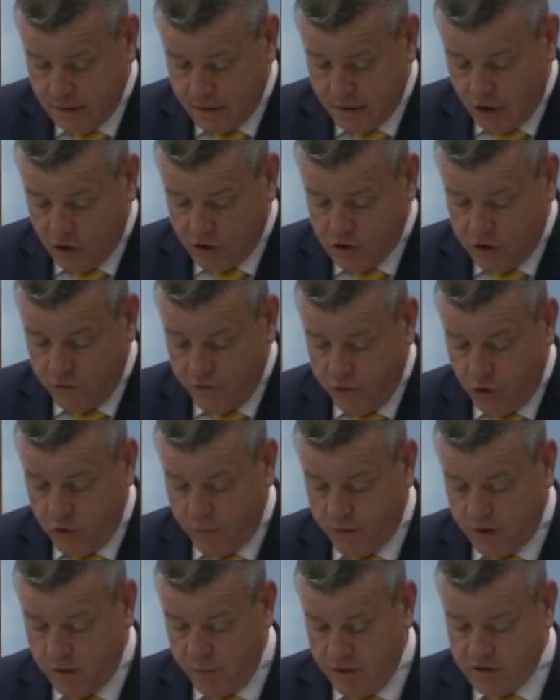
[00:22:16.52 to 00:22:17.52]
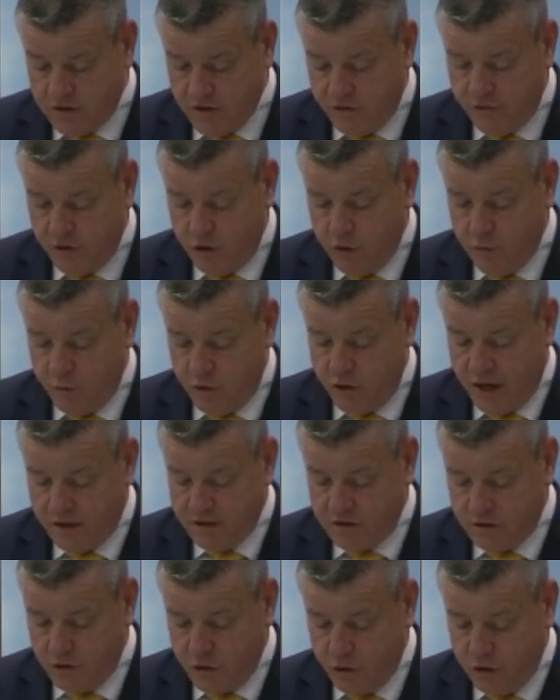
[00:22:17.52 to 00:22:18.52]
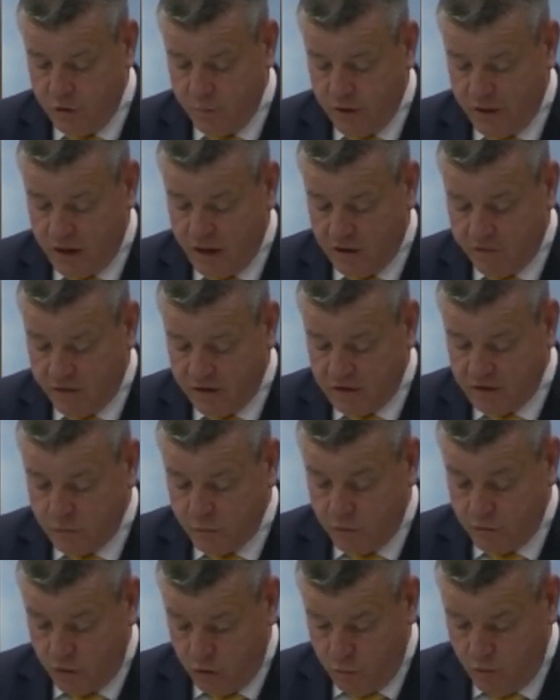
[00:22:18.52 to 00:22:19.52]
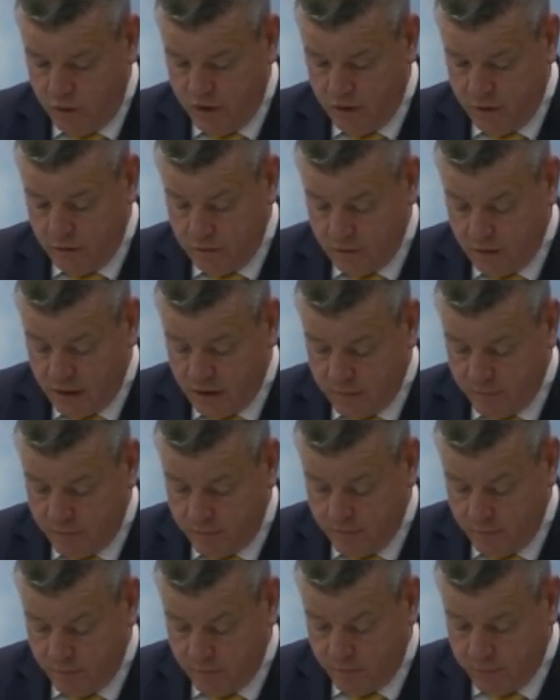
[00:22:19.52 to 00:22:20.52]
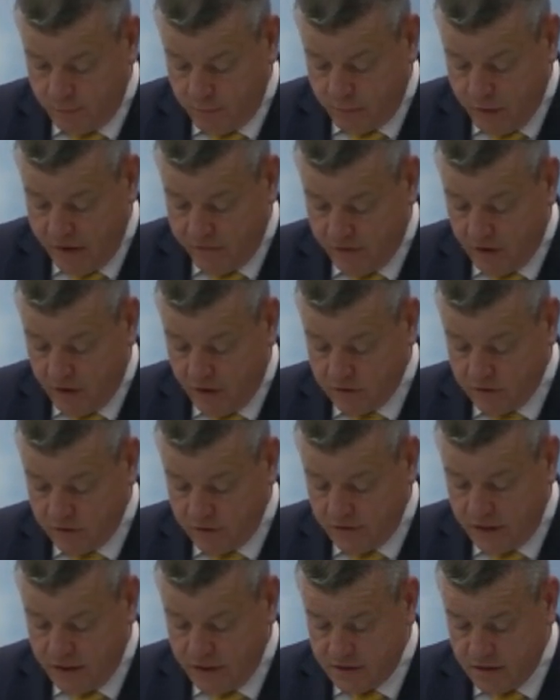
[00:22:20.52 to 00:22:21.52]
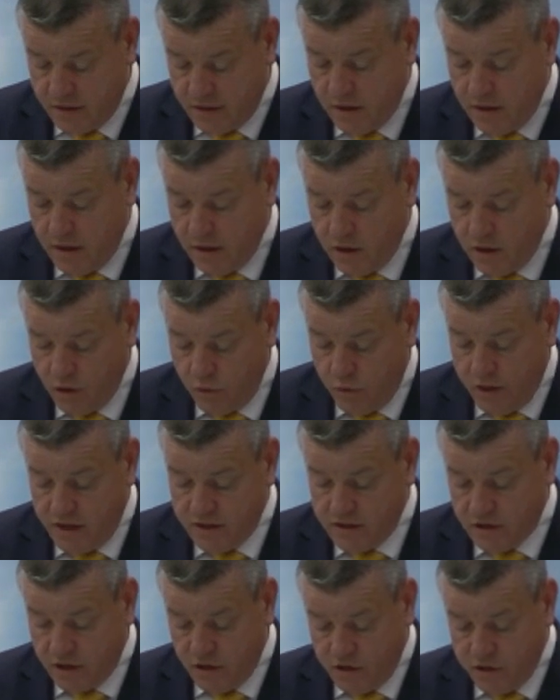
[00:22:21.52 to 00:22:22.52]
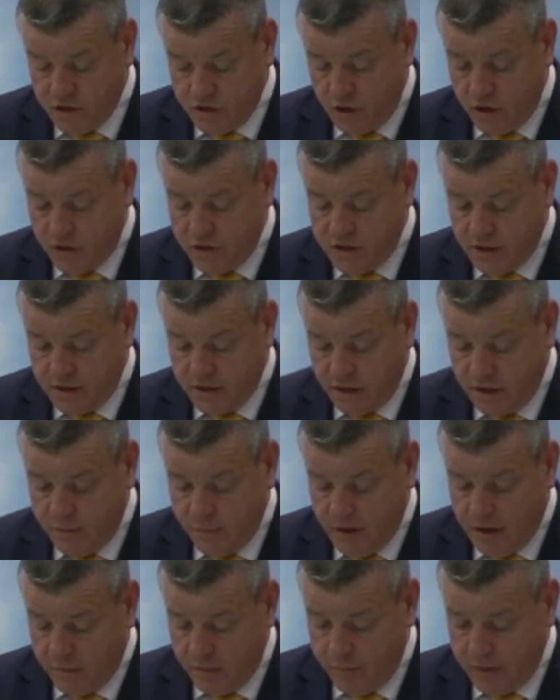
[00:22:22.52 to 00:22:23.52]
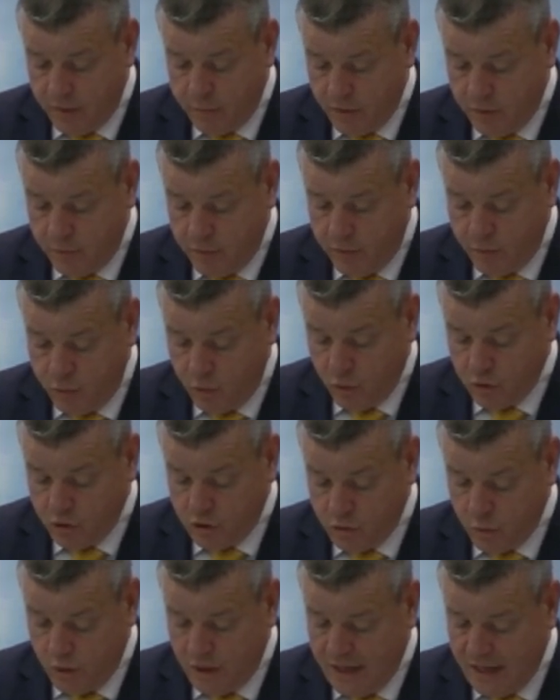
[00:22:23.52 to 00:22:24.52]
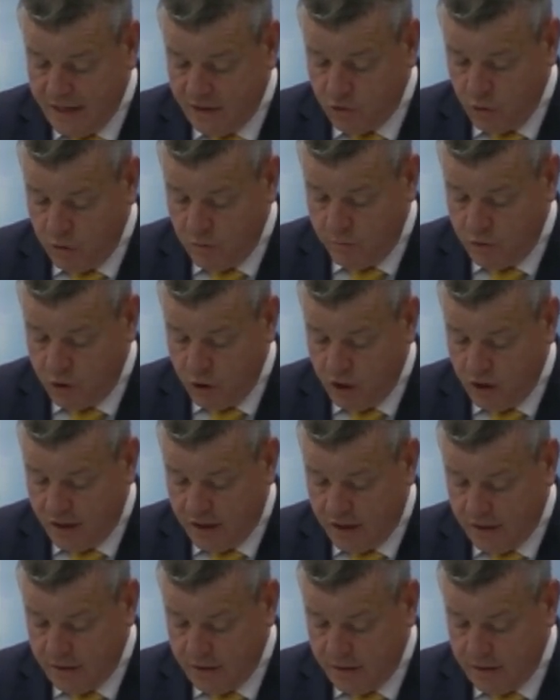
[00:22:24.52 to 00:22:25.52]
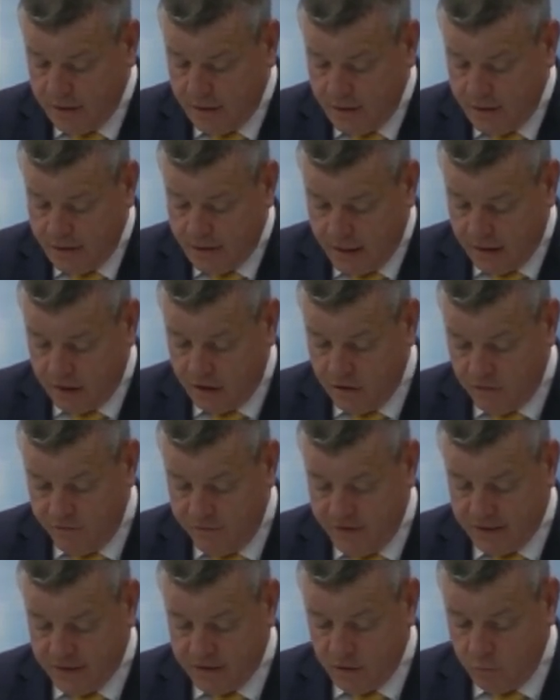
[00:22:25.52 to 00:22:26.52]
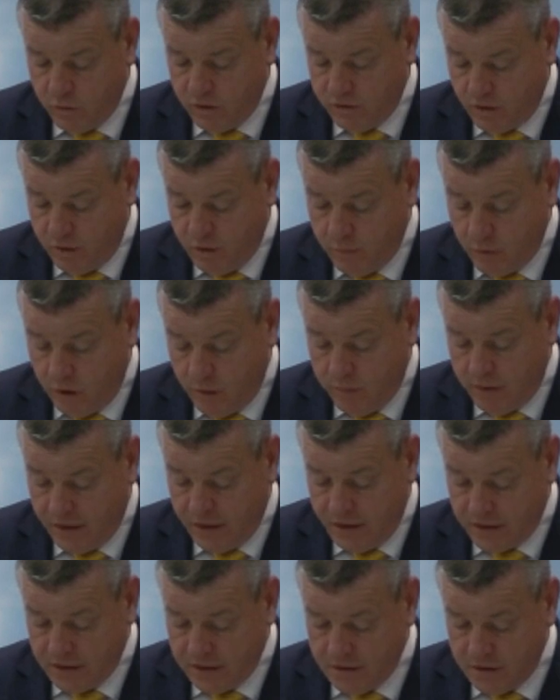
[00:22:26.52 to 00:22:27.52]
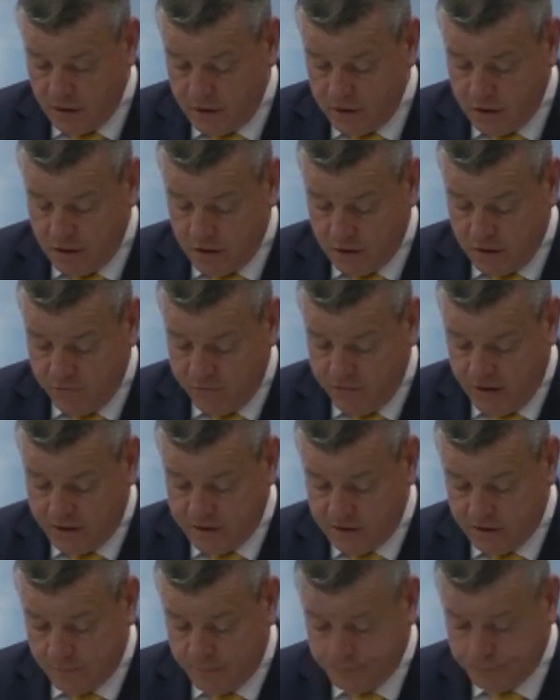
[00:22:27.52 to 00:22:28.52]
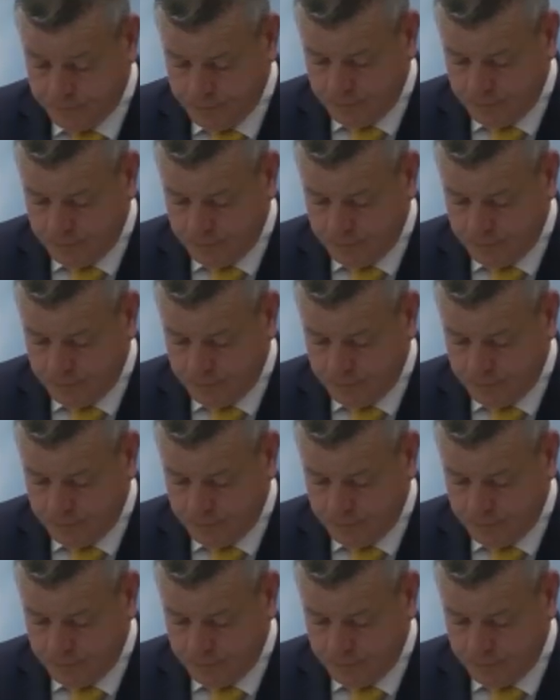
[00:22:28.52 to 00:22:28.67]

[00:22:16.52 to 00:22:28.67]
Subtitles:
Council of Europe Commissioner for Human Rights, Dunja Mijatovic, with whom we had a private consultation, raised concerns that the command paper proposals would lead to impunity and conflicted with obligations under the Convention.